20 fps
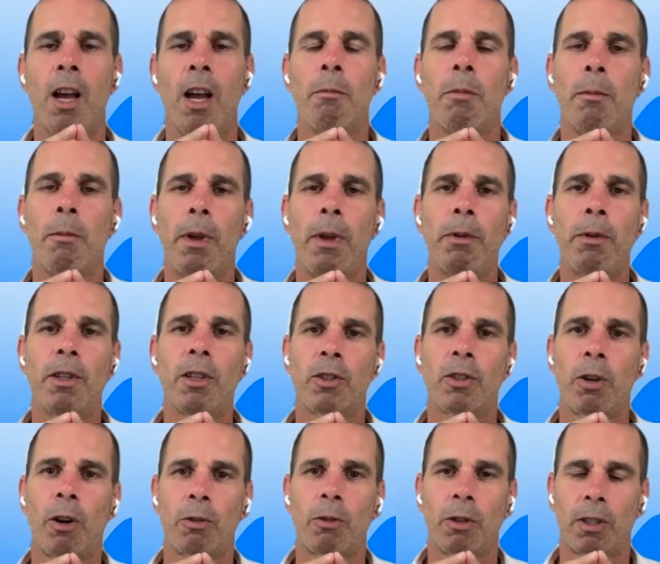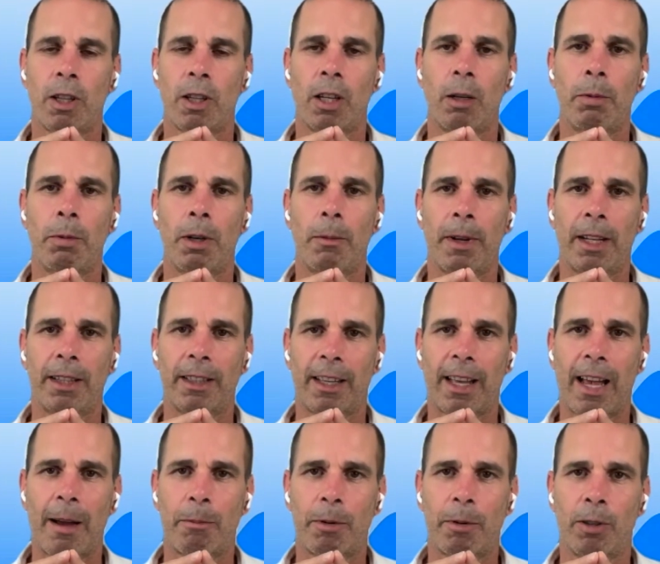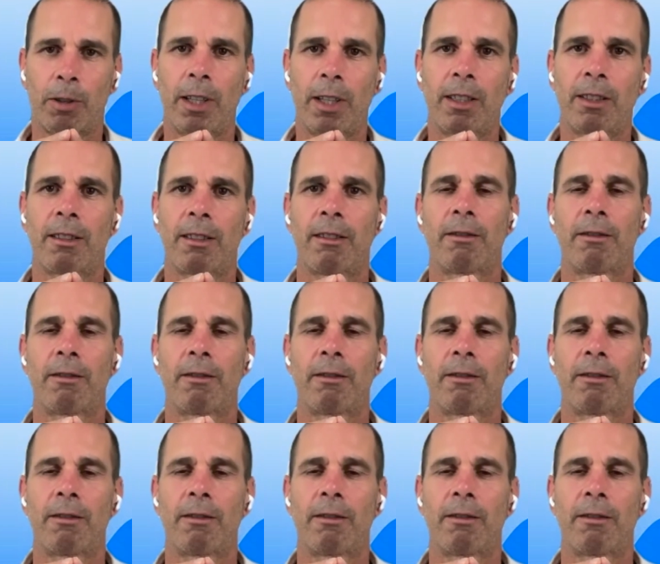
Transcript: But maybe just talk to us a little bit about the capital raise.